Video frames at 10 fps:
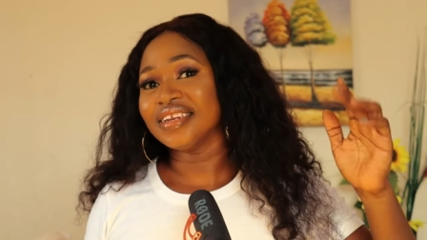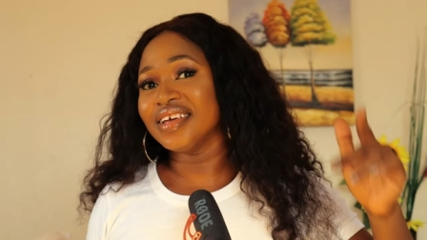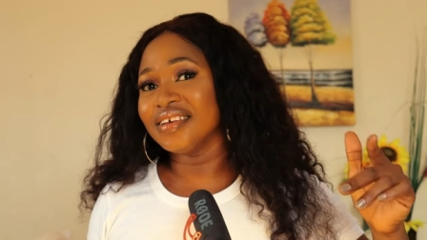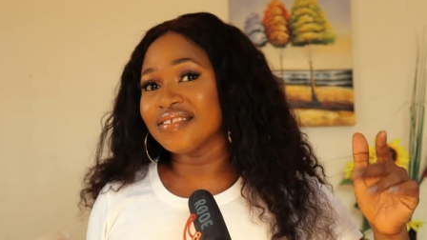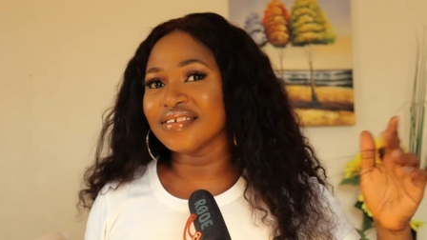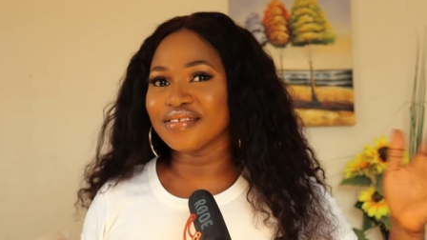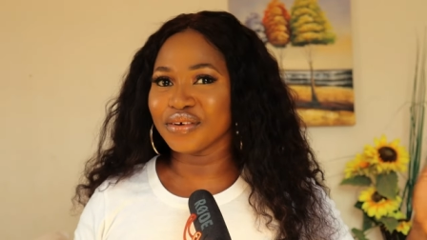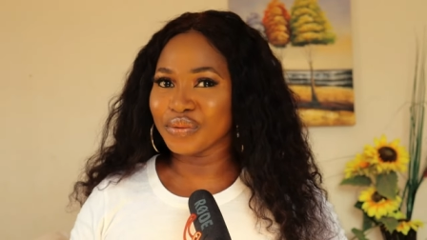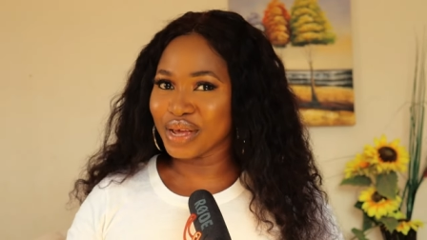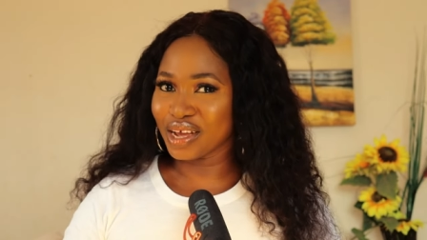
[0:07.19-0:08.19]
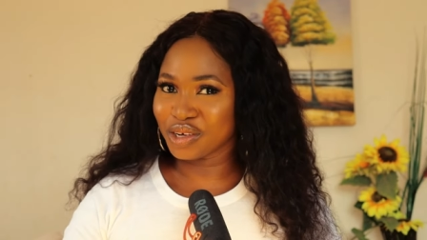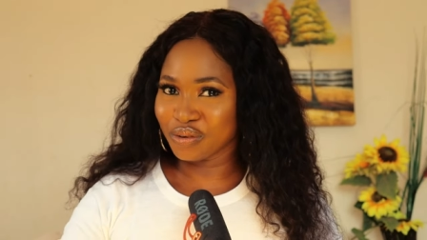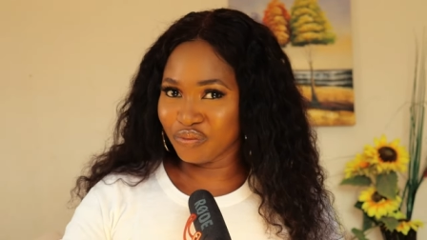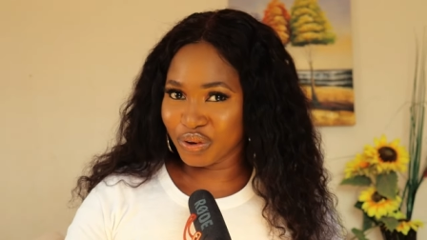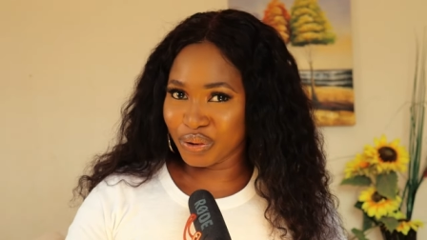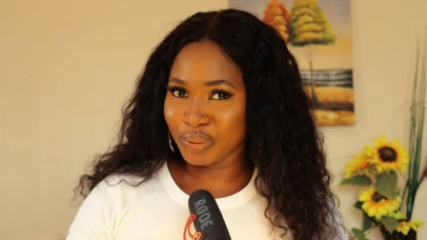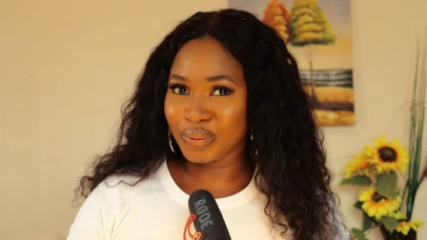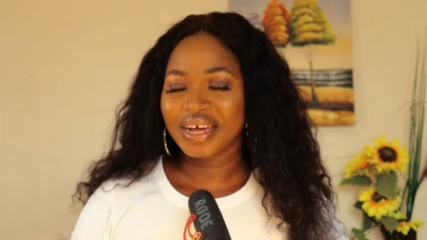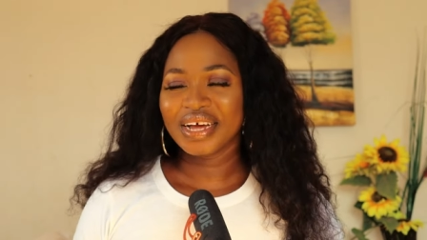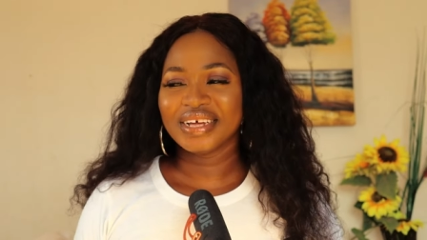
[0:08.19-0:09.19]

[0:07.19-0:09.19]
This is a reaction video.